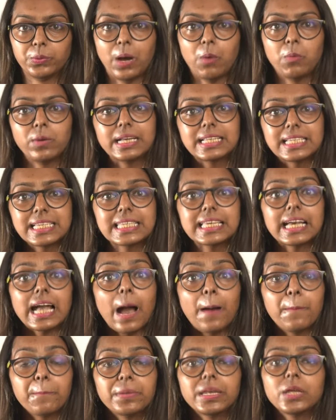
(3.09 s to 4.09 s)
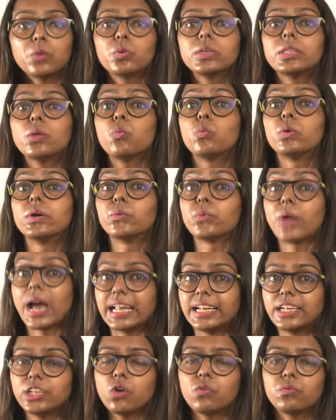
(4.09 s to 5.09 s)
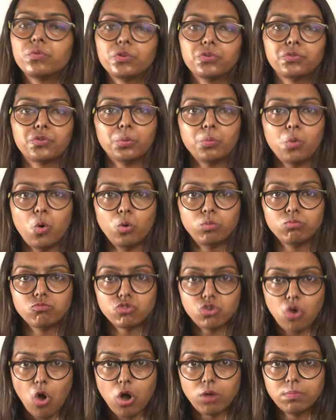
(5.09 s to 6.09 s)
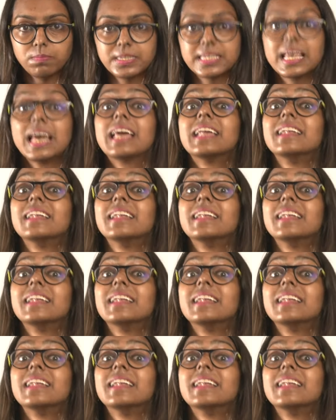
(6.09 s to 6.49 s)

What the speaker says: Now, it is a company with a variety of work-from-home jobs,